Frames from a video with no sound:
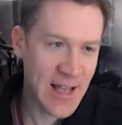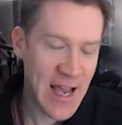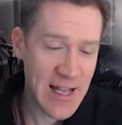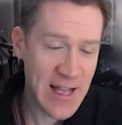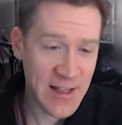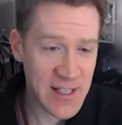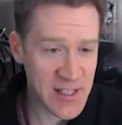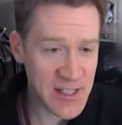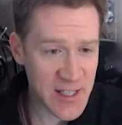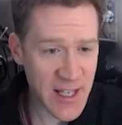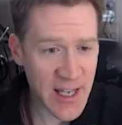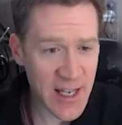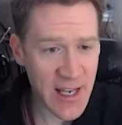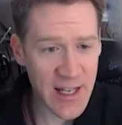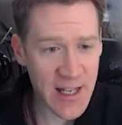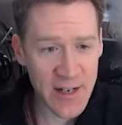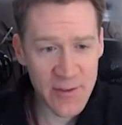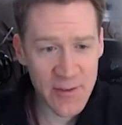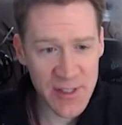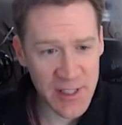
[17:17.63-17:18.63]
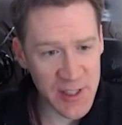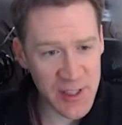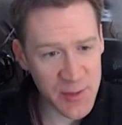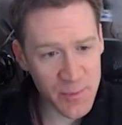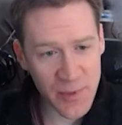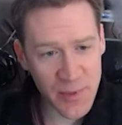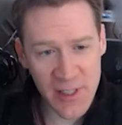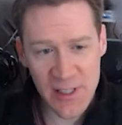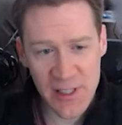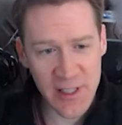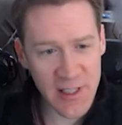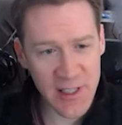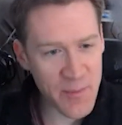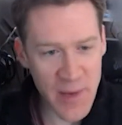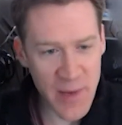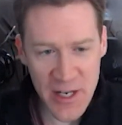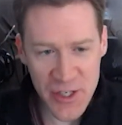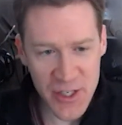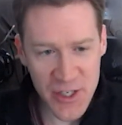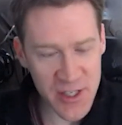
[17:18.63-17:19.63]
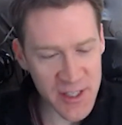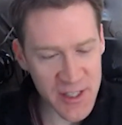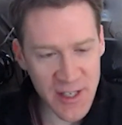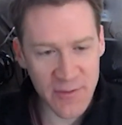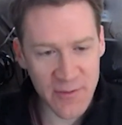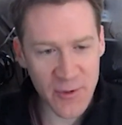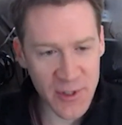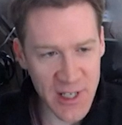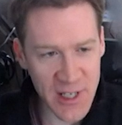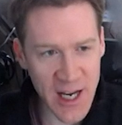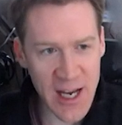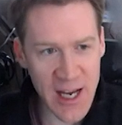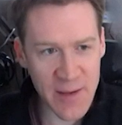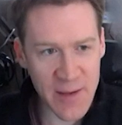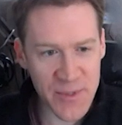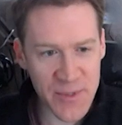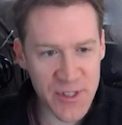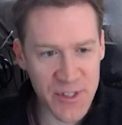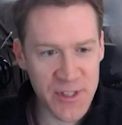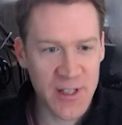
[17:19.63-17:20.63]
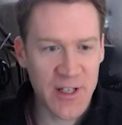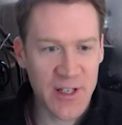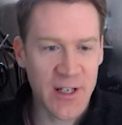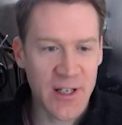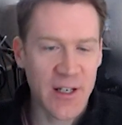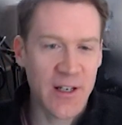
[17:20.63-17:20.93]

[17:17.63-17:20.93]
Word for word: they had this thing and it was explicitly mentioned several times